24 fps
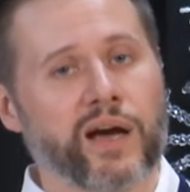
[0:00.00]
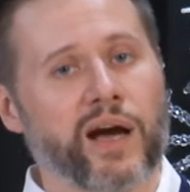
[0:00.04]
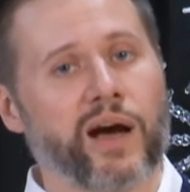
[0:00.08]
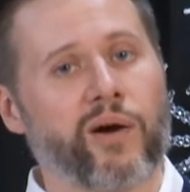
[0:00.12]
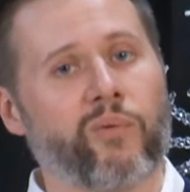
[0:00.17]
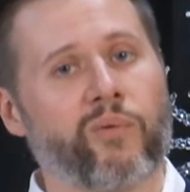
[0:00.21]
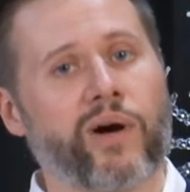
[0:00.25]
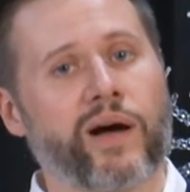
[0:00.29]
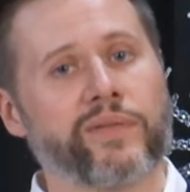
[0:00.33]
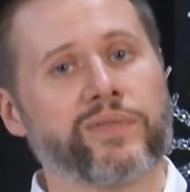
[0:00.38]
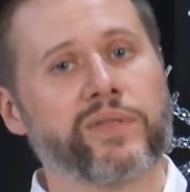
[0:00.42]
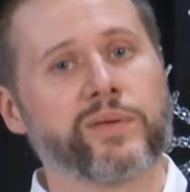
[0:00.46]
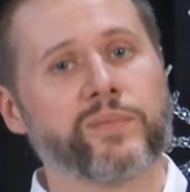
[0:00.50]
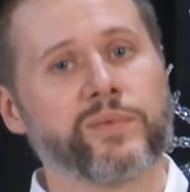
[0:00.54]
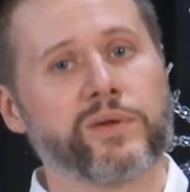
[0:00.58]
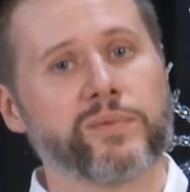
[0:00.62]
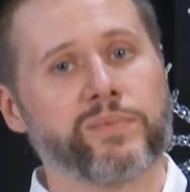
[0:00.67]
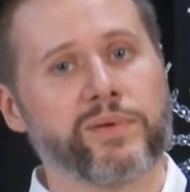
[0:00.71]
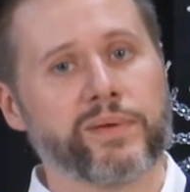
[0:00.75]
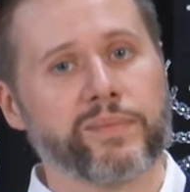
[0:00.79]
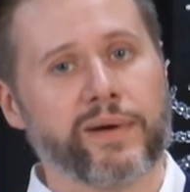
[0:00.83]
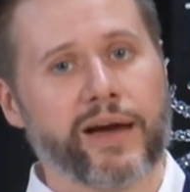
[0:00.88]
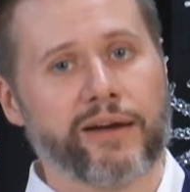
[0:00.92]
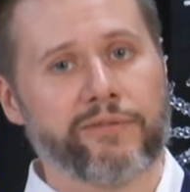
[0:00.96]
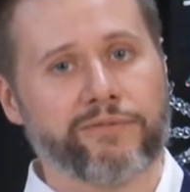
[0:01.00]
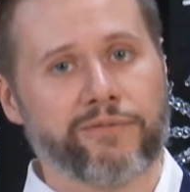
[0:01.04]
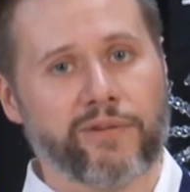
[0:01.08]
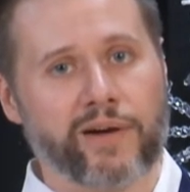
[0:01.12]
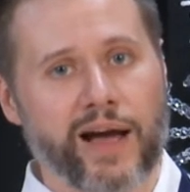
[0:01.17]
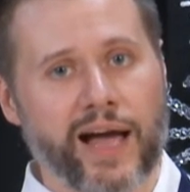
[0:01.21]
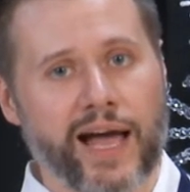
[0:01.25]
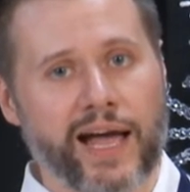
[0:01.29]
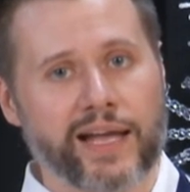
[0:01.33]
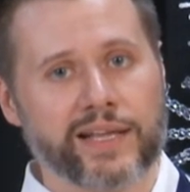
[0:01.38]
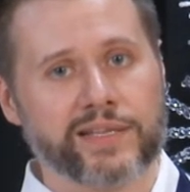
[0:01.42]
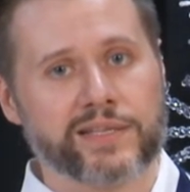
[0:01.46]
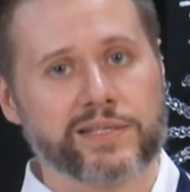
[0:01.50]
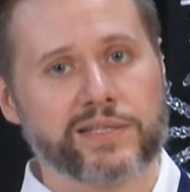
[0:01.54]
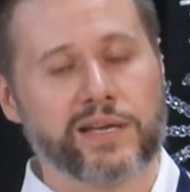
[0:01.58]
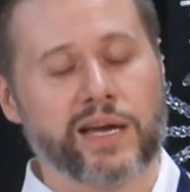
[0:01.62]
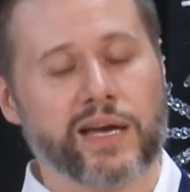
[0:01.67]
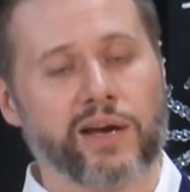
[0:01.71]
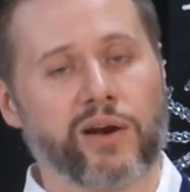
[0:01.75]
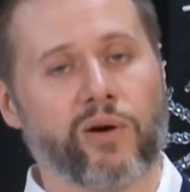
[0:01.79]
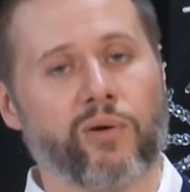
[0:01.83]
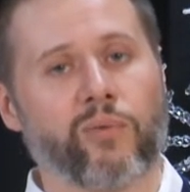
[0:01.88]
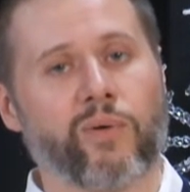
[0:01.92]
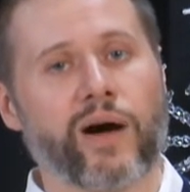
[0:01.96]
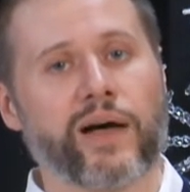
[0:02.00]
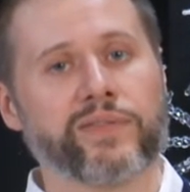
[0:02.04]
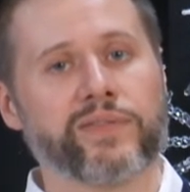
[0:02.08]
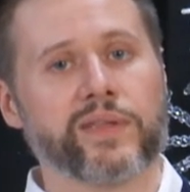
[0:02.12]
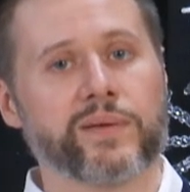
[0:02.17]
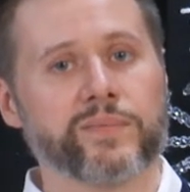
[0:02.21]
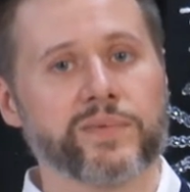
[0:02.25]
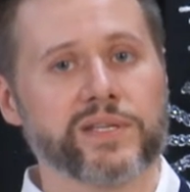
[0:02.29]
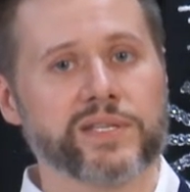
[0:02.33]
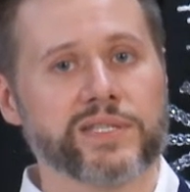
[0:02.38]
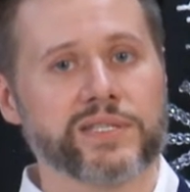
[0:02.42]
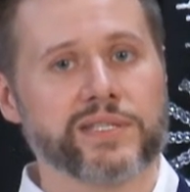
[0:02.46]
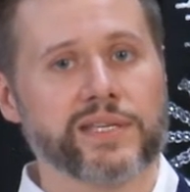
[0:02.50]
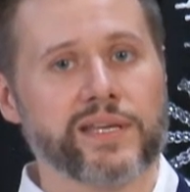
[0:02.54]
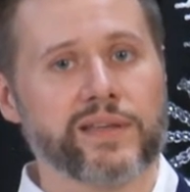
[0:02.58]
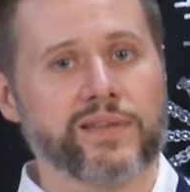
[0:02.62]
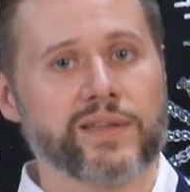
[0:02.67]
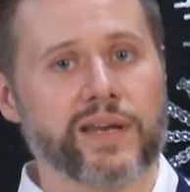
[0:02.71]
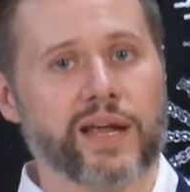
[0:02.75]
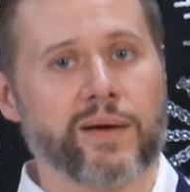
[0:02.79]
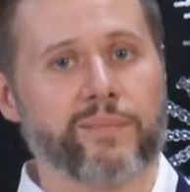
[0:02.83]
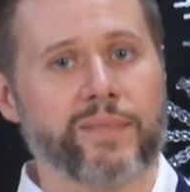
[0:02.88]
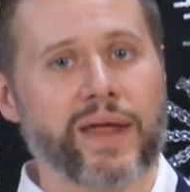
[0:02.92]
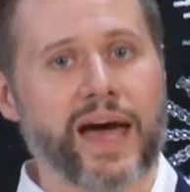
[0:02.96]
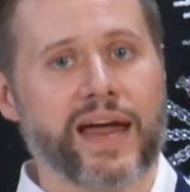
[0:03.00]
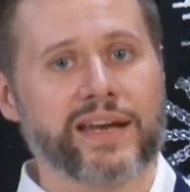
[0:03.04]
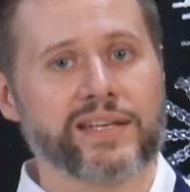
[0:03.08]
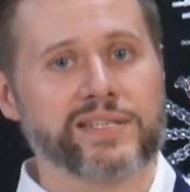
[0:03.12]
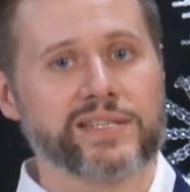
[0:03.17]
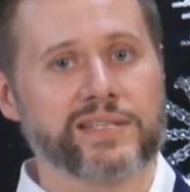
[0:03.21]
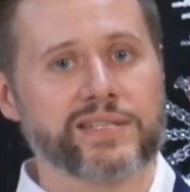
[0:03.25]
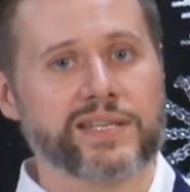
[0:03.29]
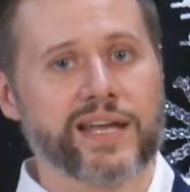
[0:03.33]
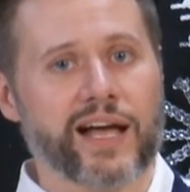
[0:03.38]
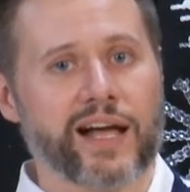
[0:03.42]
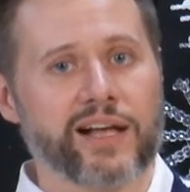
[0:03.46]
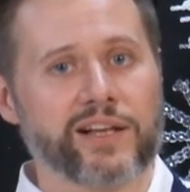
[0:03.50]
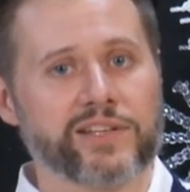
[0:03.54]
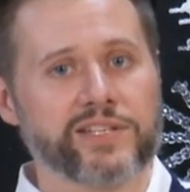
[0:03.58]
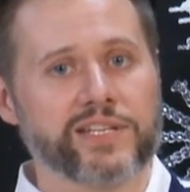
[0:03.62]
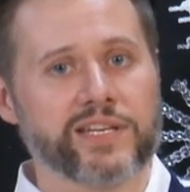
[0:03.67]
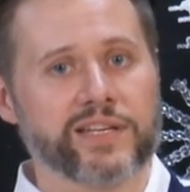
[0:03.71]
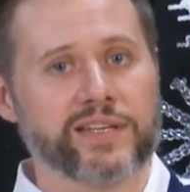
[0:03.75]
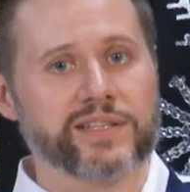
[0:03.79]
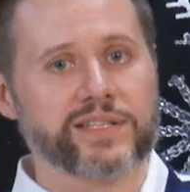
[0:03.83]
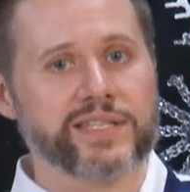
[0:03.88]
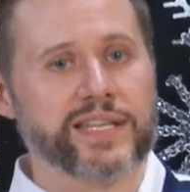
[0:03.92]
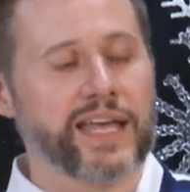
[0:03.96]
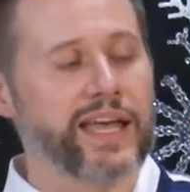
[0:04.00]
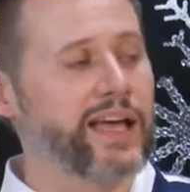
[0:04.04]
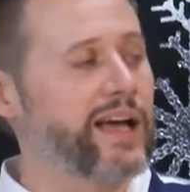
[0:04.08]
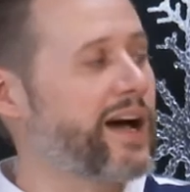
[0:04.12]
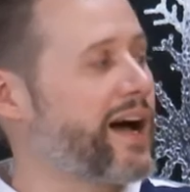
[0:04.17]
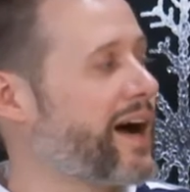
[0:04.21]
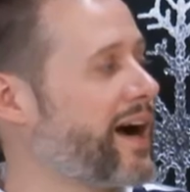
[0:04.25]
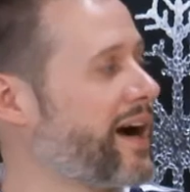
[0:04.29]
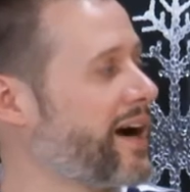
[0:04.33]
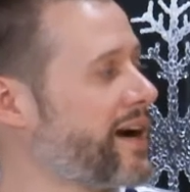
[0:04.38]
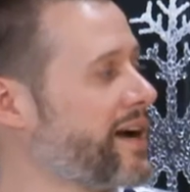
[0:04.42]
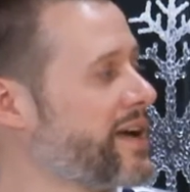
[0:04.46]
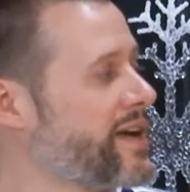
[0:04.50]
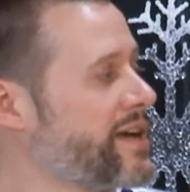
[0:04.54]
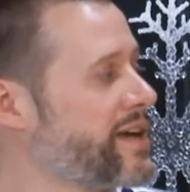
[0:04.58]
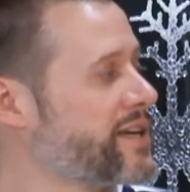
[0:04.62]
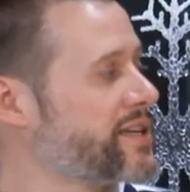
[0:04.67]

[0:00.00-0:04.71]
I want them to be my friends. I don't want them to see that I'm not as intelligent as they are.